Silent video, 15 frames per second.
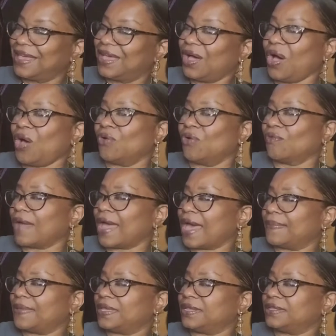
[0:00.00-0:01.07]
Oh,
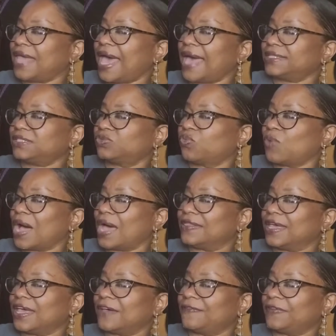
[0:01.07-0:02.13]
Rabbit, that's why the
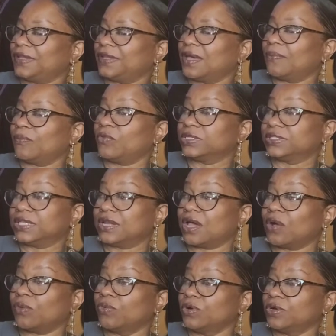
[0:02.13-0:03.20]
Heffalump was in
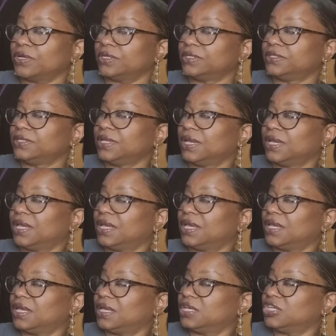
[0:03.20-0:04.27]
our wood.
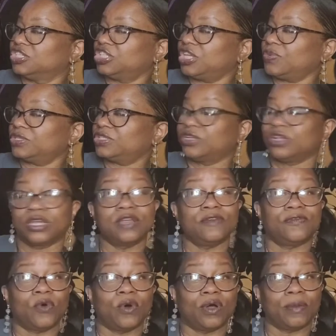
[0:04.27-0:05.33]
She was looking
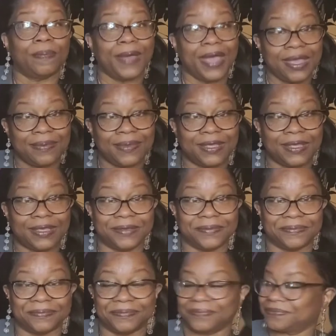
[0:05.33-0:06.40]
for her baby.
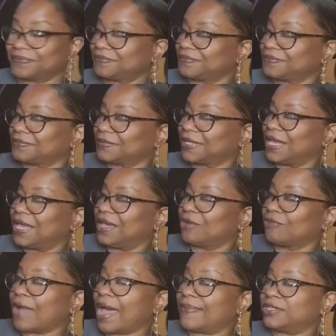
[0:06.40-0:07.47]

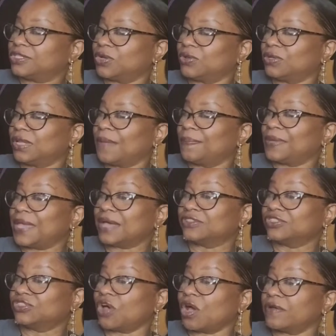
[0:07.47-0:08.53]
Rabbit told Lumpy how
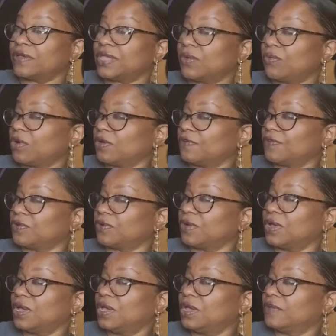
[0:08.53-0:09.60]
sorry they were
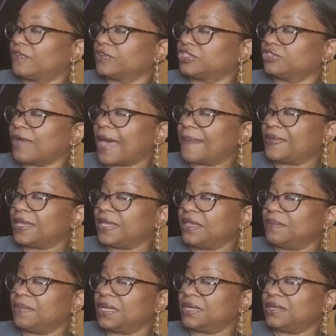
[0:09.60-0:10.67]
for trapping
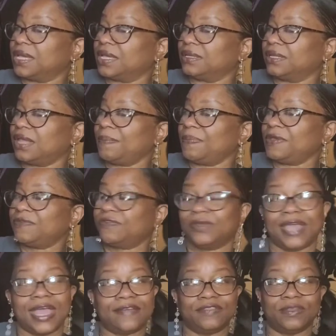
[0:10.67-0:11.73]
him, and Lumpy
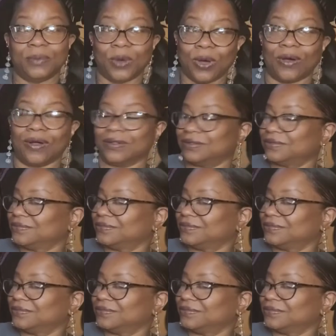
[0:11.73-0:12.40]
forgave them all.